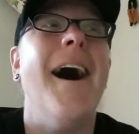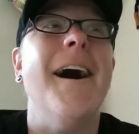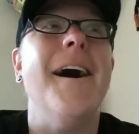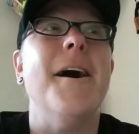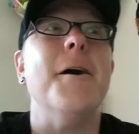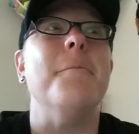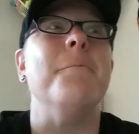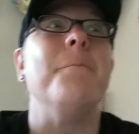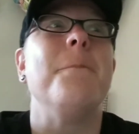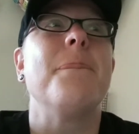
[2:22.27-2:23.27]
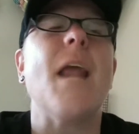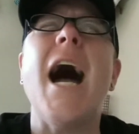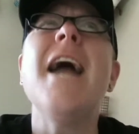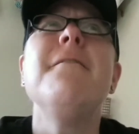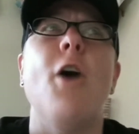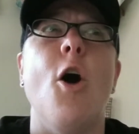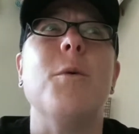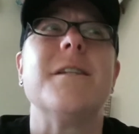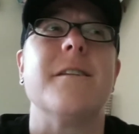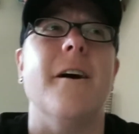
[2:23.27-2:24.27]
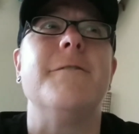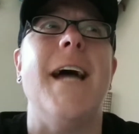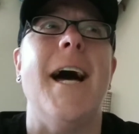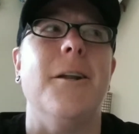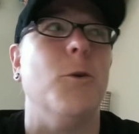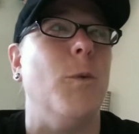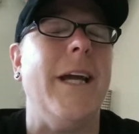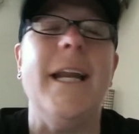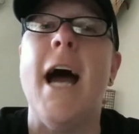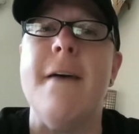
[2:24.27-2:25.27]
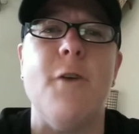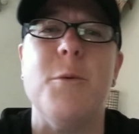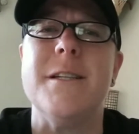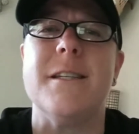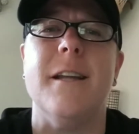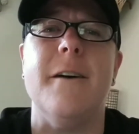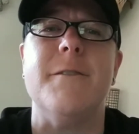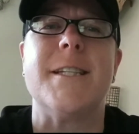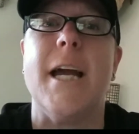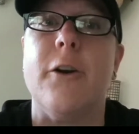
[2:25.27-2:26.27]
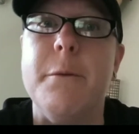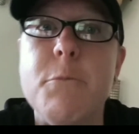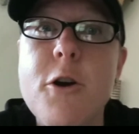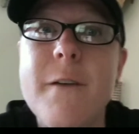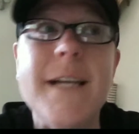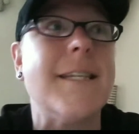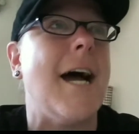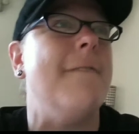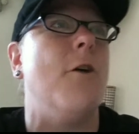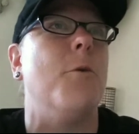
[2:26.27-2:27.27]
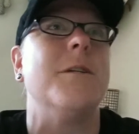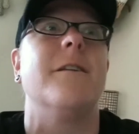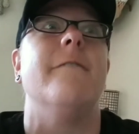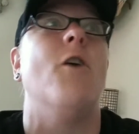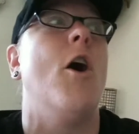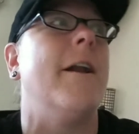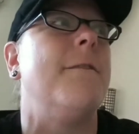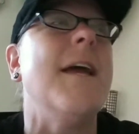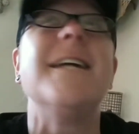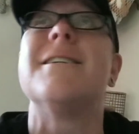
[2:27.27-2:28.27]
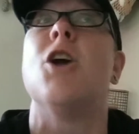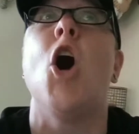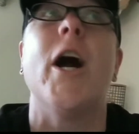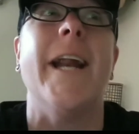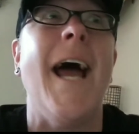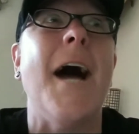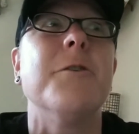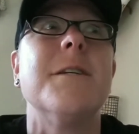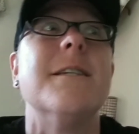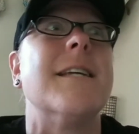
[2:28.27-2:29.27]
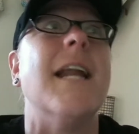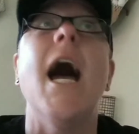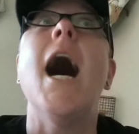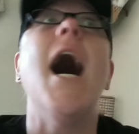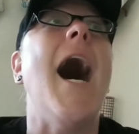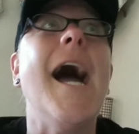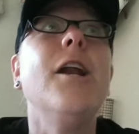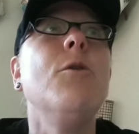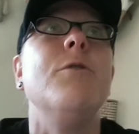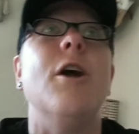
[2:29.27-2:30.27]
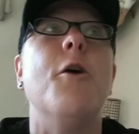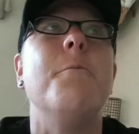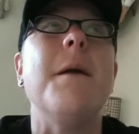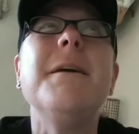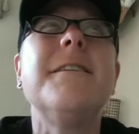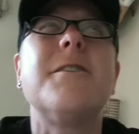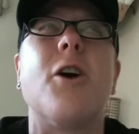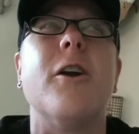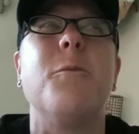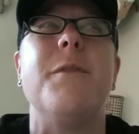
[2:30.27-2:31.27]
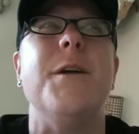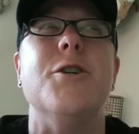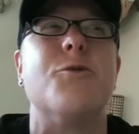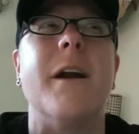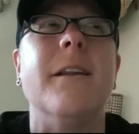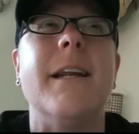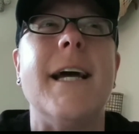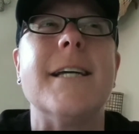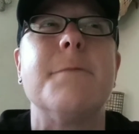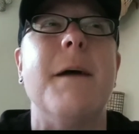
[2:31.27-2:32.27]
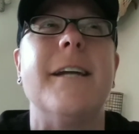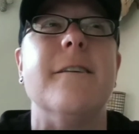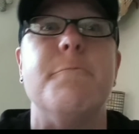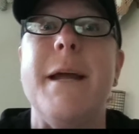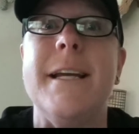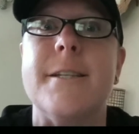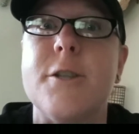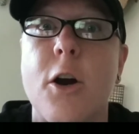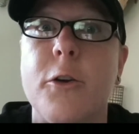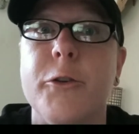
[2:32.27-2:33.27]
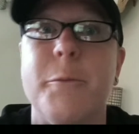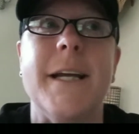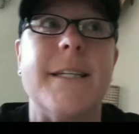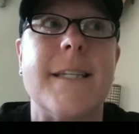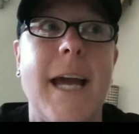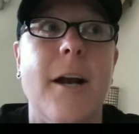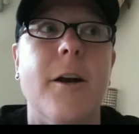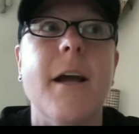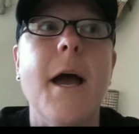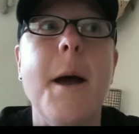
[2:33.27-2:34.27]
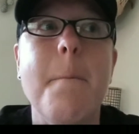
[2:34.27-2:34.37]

Um, I have always loved Halloween. I've always loved scary movies. I've always loved haunted things and haunted houses. And I don't know, maybe it started with the adrenaline aspect of being startled or being scared.